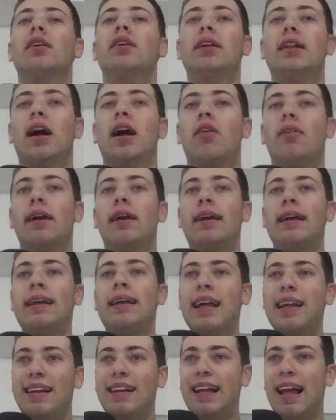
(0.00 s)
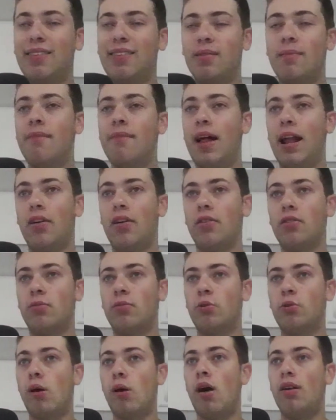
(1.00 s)
Get some
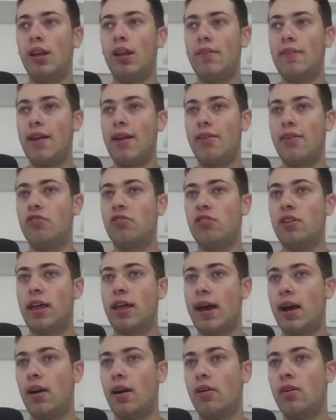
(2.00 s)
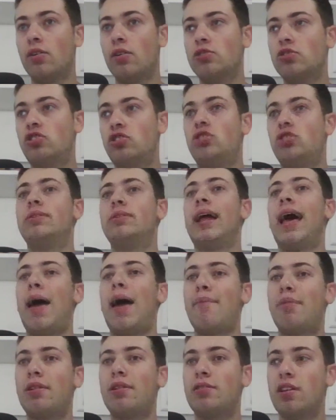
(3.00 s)
quality veterans in there. See what
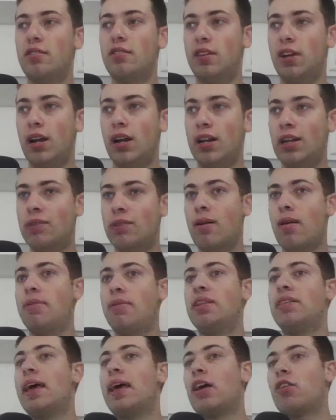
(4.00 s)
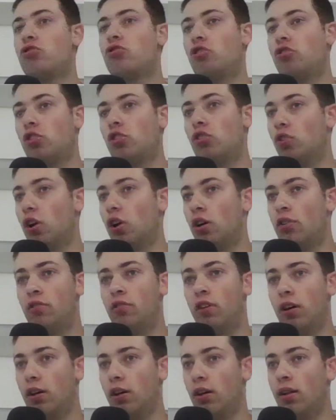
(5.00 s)
happens this year, and then maybe next year you look
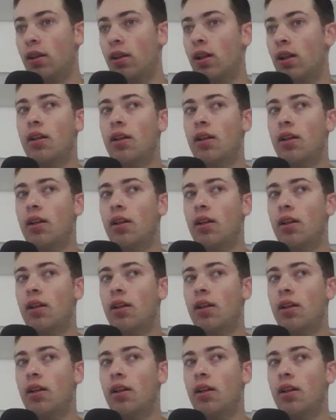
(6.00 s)
to